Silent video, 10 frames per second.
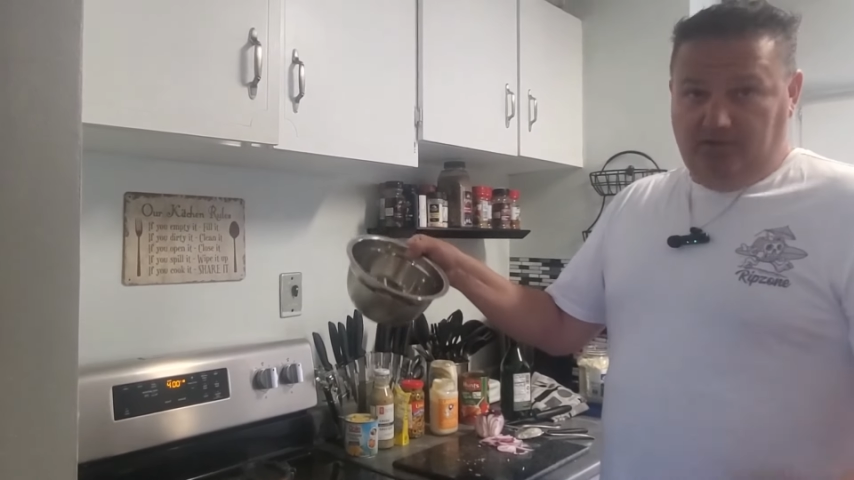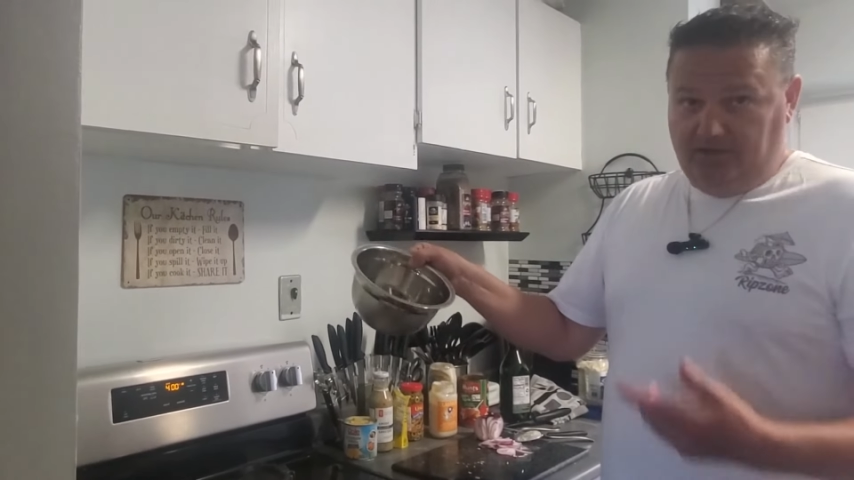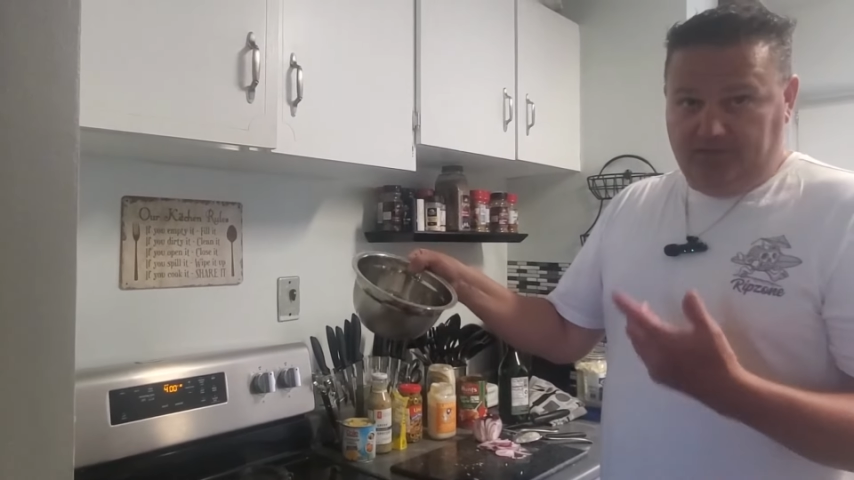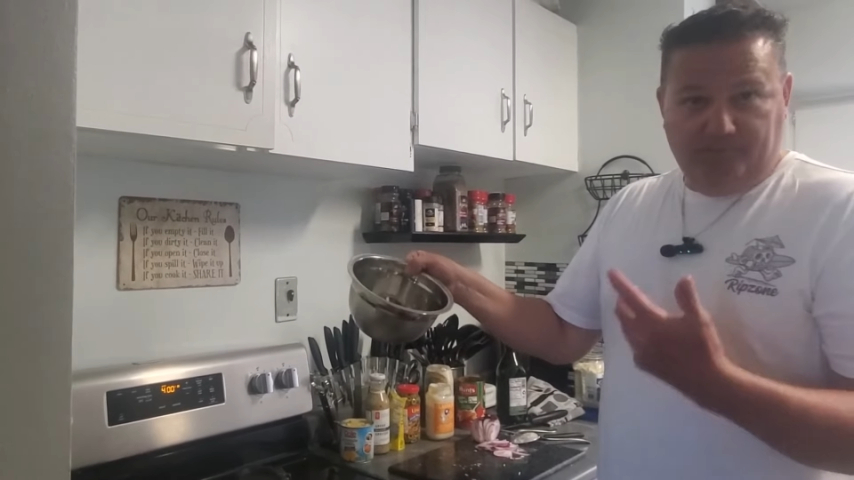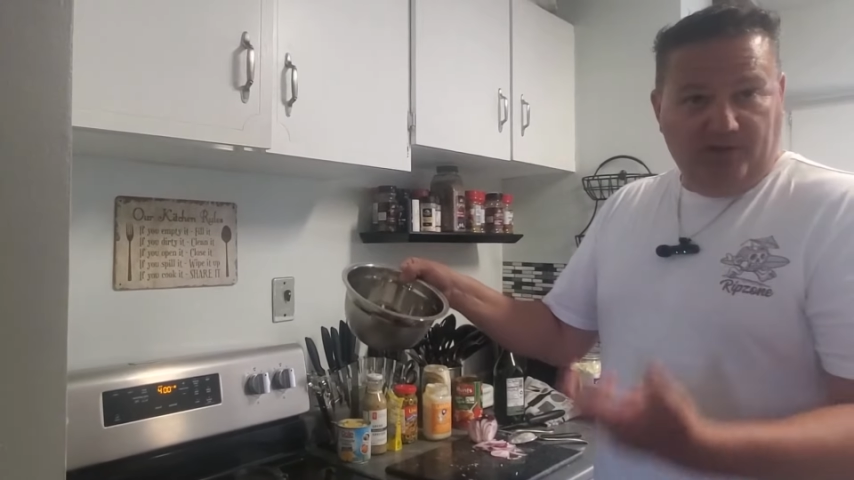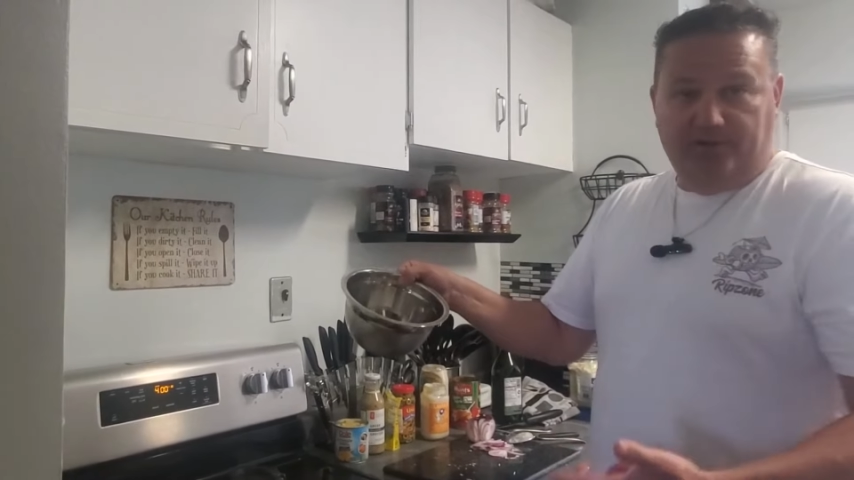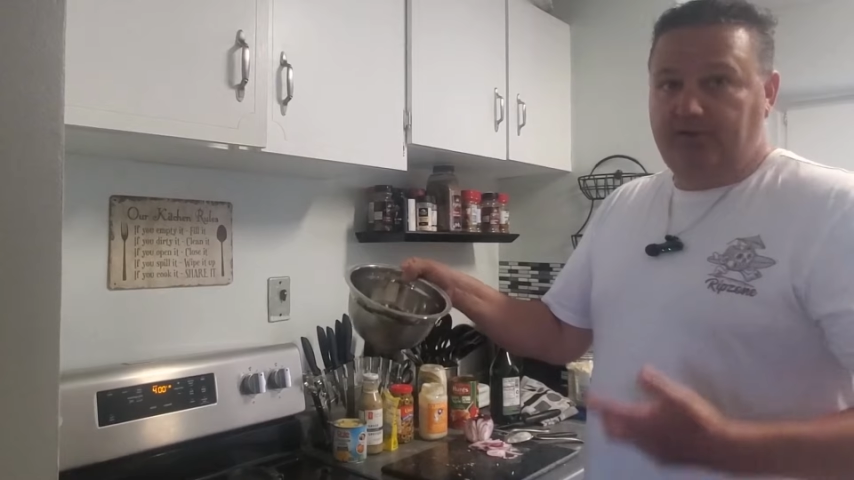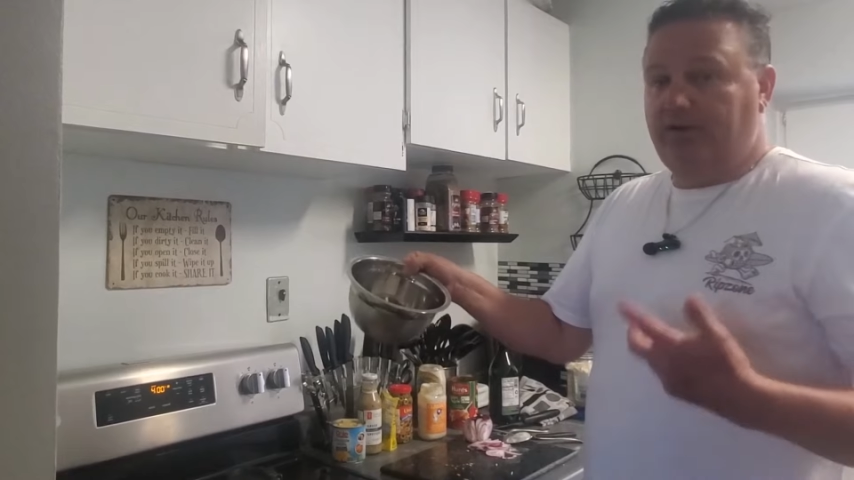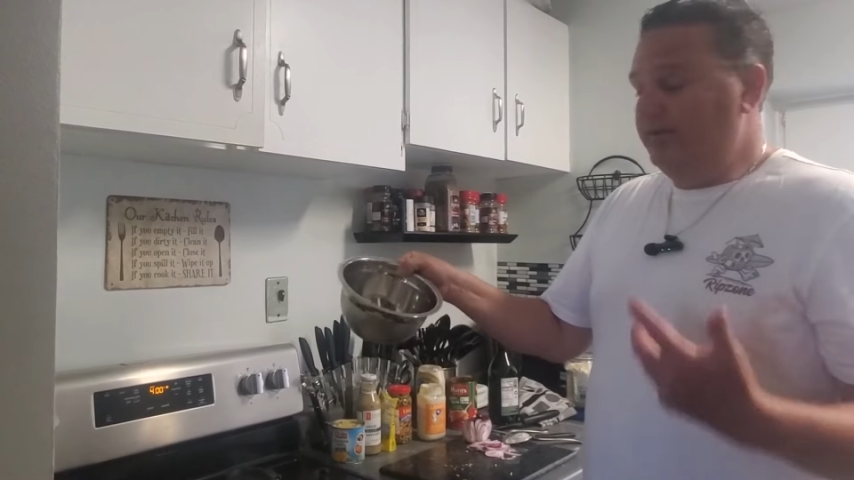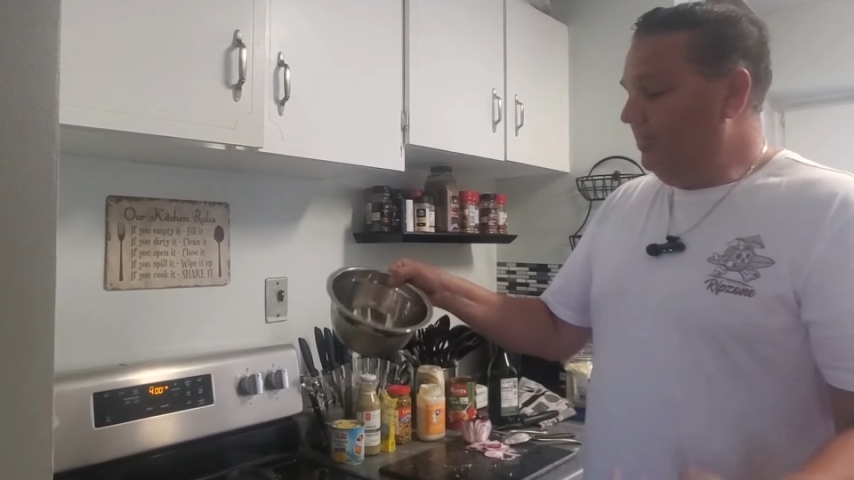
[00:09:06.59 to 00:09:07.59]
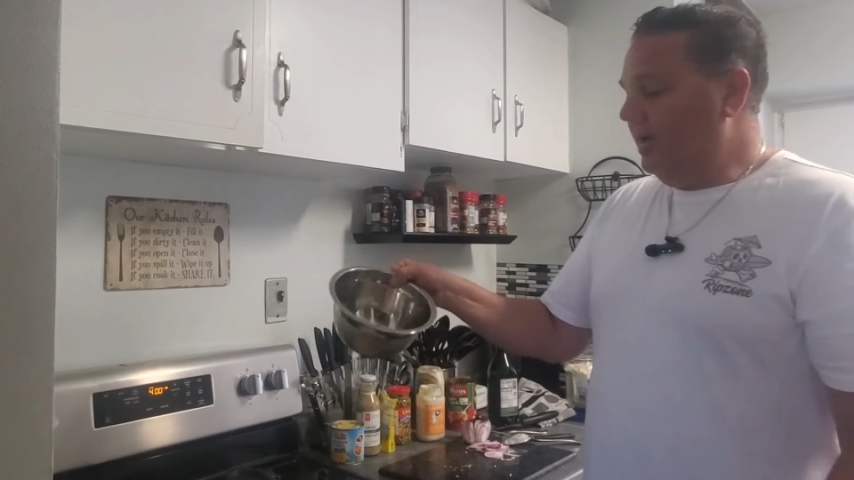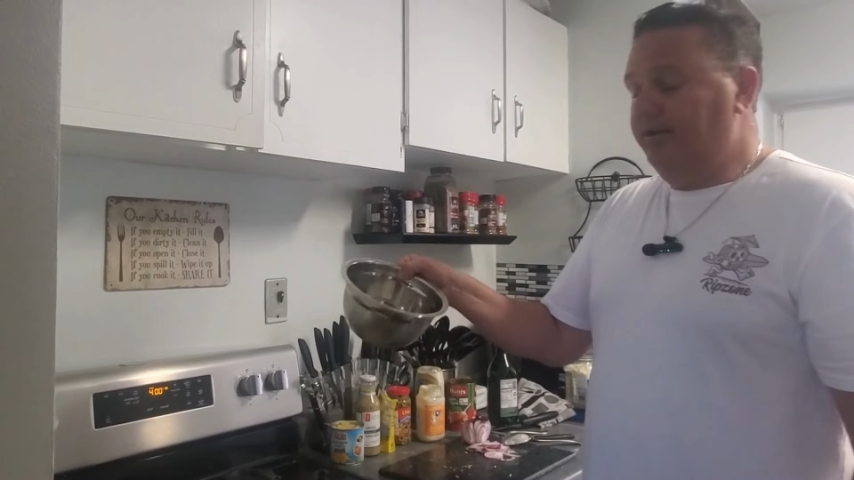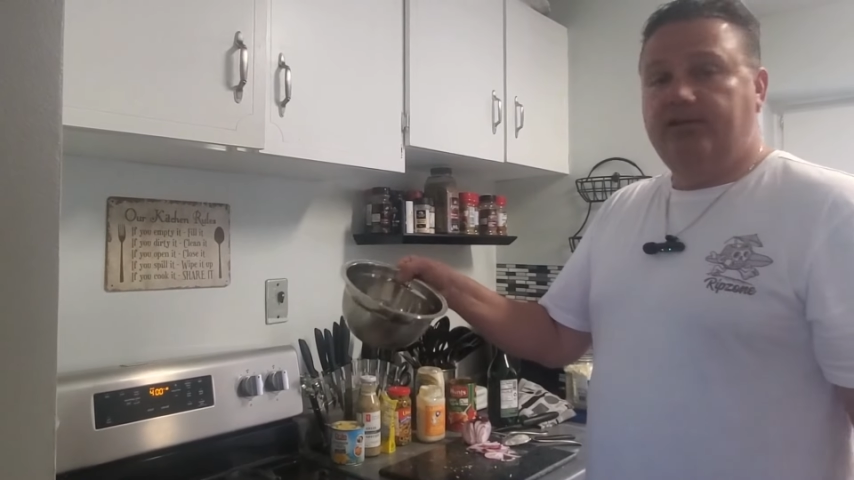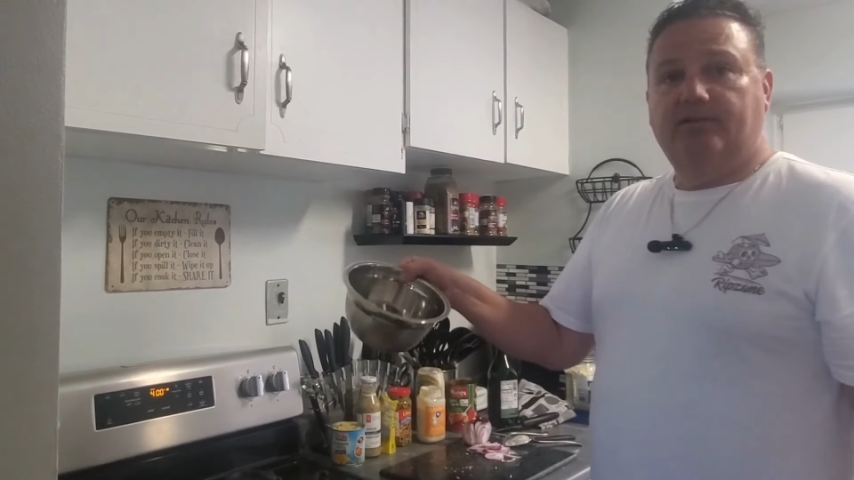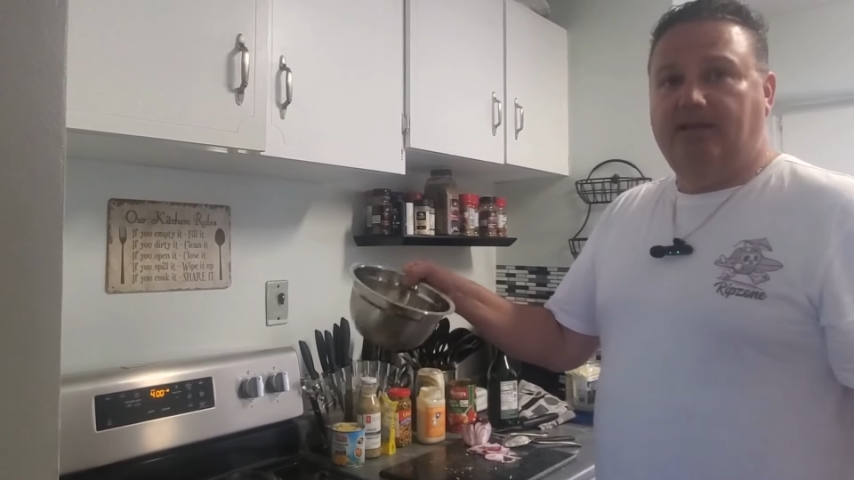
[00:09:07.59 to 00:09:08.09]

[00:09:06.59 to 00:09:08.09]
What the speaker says: on bun, on bread.